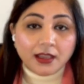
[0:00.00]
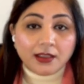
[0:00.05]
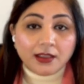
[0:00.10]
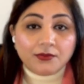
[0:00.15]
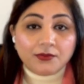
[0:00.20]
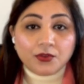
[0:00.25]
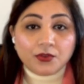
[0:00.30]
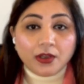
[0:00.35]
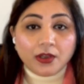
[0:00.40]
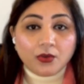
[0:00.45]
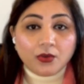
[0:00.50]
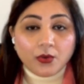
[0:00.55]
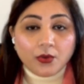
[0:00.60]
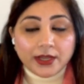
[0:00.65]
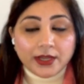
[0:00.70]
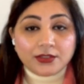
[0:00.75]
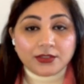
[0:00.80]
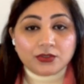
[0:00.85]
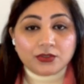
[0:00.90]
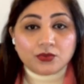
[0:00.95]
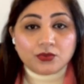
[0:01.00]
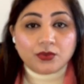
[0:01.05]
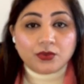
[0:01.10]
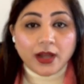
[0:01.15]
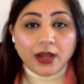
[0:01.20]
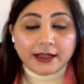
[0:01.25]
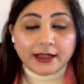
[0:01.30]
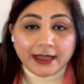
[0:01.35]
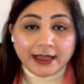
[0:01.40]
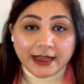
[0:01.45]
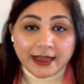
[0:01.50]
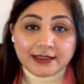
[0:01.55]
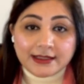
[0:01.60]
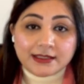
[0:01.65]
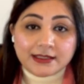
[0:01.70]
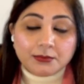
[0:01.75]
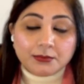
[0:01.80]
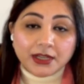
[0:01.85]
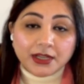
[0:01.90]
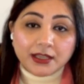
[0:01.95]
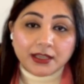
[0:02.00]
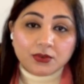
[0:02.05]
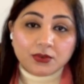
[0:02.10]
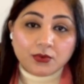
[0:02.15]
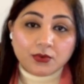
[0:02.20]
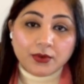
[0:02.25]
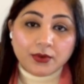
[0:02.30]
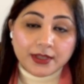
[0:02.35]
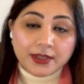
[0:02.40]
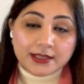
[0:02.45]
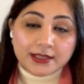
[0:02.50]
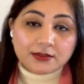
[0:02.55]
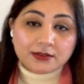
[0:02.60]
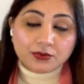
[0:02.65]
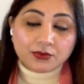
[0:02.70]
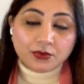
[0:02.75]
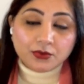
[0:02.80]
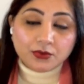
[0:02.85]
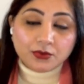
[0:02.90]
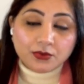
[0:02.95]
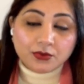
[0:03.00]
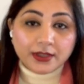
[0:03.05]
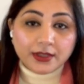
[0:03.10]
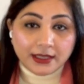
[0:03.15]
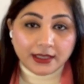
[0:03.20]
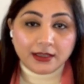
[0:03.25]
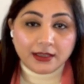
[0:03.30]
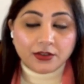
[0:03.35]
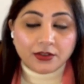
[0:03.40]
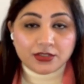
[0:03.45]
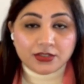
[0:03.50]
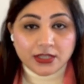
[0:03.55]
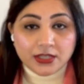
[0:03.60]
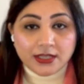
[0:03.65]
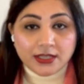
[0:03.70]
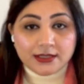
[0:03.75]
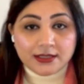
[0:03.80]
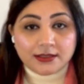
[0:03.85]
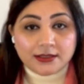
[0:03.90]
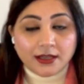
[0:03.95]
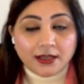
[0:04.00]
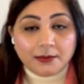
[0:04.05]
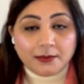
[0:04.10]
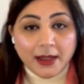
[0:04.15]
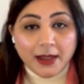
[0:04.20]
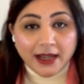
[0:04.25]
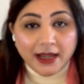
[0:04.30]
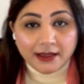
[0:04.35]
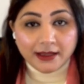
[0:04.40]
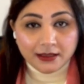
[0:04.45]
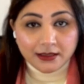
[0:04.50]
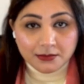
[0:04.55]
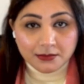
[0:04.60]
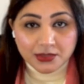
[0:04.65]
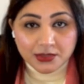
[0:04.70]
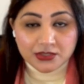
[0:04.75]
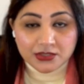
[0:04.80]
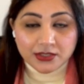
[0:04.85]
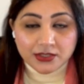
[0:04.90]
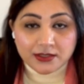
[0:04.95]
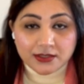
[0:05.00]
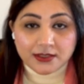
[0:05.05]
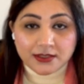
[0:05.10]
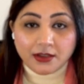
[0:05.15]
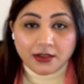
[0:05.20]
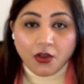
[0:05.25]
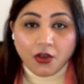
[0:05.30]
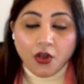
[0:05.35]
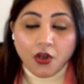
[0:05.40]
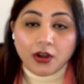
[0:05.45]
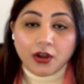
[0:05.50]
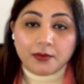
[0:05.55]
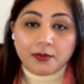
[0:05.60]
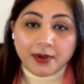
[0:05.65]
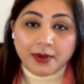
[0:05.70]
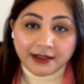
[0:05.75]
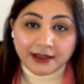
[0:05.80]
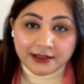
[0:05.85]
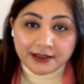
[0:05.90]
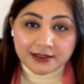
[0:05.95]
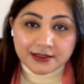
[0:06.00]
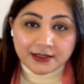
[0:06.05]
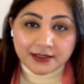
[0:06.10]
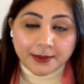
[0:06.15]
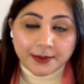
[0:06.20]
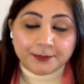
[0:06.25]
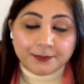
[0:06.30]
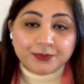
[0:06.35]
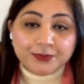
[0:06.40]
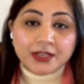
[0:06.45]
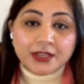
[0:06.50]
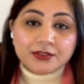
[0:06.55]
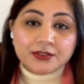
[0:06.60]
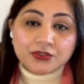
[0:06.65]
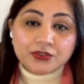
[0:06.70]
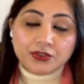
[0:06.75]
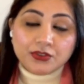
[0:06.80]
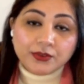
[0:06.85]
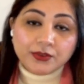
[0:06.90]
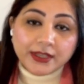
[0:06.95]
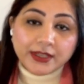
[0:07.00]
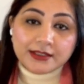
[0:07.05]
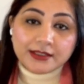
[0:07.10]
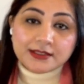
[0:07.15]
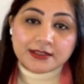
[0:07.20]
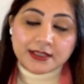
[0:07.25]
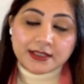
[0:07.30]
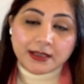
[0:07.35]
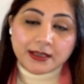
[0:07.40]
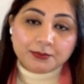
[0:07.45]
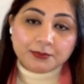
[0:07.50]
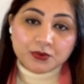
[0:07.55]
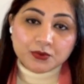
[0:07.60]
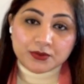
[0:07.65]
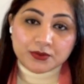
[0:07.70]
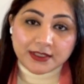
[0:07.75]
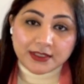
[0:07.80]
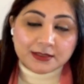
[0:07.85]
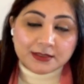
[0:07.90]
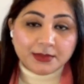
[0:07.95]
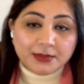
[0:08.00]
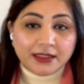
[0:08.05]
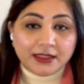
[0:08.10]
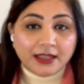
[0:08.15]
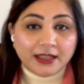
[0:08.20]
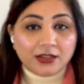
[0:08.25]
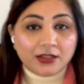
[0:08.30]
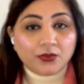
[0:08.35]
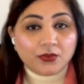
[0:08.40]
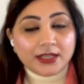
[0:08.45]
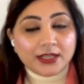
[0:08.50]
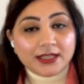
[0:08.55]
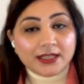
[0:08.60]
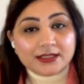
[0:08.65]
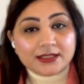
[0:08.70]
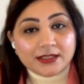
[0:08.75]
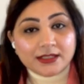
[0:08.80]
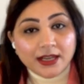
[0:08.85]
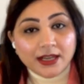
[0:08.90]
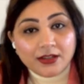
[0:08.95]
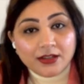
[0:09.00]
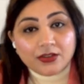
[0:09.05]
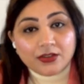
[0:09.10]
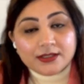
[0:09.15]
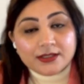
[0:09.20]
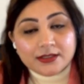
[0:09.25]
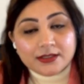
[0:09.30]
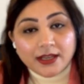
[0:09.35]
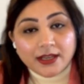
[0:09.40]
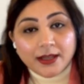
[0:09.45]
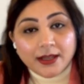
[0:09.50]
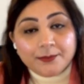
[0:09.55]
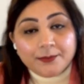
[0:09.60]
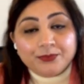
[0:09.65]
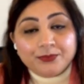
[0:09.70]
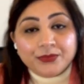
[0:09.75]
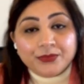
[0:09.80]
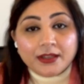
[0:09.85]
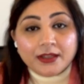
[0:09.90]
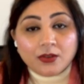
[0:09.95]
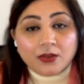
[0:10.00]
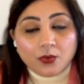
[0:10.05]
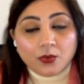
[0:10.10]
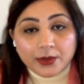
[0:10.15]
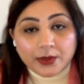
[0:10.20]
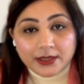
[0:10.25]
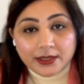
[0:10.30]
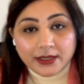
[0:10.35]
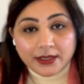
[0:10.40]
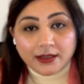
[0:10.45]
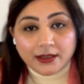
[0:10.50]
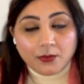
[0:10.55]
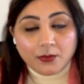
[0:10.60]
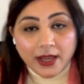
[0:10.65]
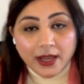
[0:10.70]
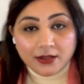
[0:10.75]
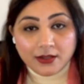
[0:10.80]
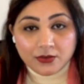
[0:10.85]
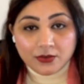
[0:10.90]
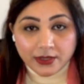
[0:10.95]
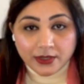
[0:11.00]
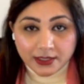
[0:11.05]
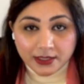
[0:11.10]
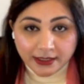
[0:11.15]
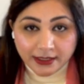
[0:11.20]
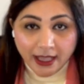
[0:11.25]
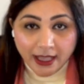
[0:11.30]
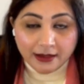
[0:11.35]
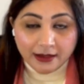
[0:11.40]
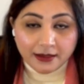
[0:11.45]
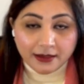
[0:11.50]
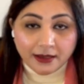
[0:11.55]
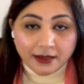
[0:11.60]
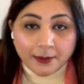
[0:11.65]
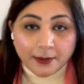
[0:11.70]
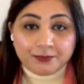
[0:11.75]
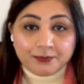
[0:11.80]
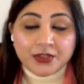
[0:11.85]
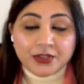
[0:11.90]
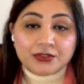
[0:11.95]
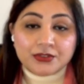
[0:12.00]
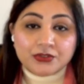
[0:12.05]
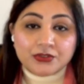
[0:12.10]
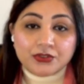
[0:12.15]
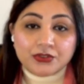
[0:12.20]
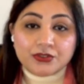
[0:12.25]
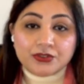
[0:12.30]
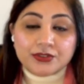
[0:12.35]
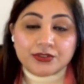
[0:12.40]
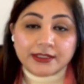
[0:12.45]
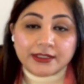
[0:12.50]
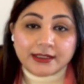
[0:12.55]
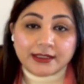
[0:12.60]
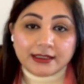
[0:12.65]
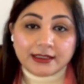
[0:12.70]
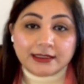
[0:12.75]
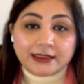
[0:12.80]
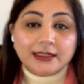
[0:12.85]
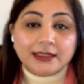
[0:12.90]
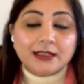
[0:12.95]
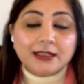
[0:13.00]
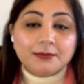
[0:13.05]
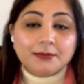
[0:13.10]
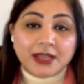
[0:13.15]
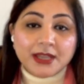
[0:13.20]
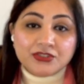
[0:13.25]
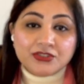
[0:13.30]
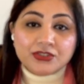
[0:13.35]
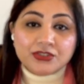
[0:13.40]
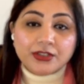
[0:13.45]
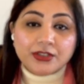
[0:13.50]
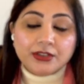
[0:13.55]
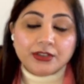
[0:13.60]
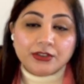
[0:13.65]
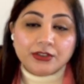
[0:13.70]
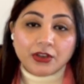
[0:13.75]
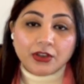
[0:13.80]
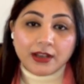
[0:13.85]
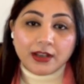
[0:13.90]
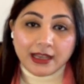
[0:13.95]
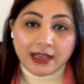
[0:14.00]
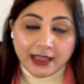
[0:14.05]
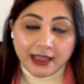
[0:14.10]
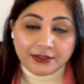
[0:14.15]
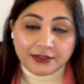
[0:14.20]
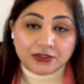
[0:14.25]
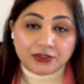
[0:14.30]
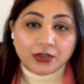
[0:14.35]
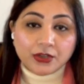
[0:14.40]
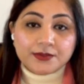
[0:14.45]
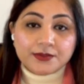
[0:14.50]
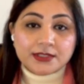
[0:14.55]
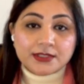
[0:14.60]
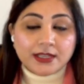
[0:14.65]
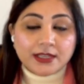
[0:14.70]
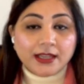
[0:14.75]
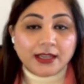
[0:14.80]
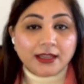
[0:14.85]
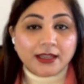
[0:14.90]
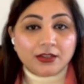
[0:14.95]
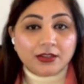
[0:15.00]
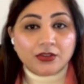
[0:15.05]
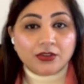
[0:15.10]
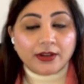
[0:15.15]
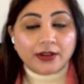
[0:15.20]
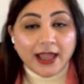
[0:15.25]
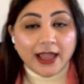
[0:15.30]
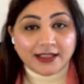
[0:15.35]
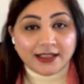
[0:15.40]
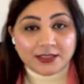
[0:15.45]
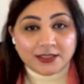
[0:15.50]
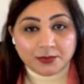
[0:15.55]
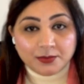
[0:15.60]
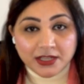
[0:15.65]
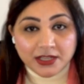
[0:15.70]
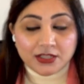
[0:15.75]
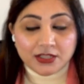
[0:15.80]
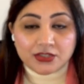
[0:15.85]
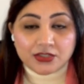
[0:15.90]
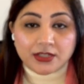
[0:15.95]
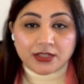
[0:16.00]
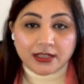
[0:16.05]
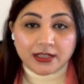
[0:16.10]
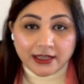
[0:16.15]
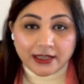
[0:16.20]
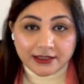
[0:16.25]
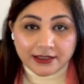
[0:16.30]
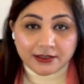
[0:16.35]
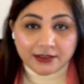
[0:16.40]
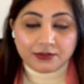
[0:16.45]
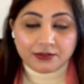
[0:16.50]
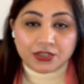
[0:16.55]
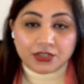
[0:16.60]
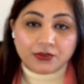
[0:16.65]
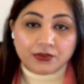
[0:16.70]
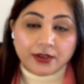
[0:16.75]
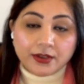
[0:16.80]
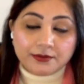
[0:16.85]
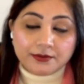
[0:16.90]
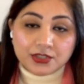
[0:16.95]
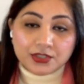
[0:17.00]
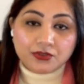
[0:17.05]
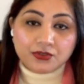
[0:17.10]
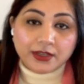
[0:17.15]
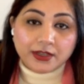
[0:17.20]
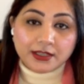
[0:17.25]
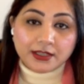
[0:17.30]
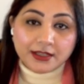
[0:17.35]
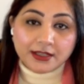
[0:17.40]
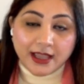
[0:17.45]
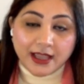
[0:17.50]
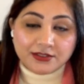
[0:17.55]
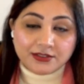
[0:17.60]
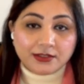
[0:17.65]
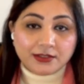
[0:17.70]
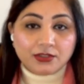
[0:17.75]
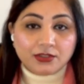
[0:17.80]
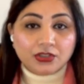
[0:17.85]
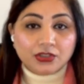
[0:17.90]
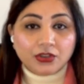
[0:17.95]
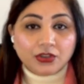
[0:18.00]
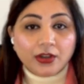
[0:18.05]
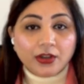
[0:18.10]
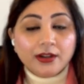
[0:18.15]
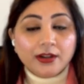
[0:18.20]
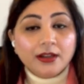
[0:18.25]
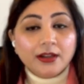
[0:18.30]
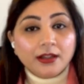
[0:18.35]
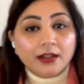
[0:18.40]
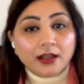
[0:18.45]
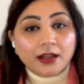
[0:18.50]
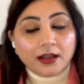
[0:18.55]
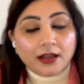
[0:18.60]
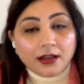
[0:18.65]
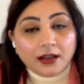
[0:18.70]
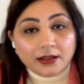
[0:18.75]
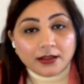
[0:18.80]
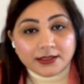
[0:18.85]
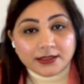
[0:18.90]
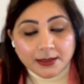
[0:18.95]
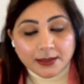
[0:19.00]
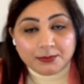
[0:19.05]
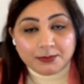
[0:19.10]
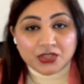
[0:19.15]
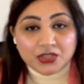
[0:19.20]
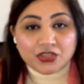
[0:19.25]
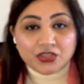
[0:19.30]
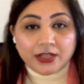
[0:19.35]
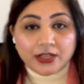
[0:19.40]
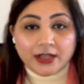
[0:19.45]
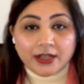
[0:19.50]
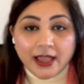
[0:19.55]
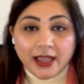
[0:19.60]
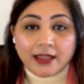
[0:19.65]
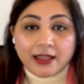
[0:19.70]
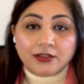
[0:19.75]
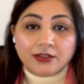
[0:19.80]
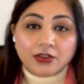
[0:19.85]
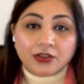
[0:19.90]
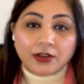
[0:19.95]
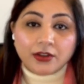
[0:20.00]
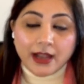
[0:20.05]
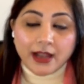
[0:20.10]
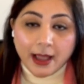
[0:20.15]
If you are going to attend somebody who he or she is in a medical emergency or pregnancy, so you can stay up to 6 months and you can extend your stay over there while you are in Canada. So you should clearly mention your length of stay in your explanation letter which you are attaching with your submission and your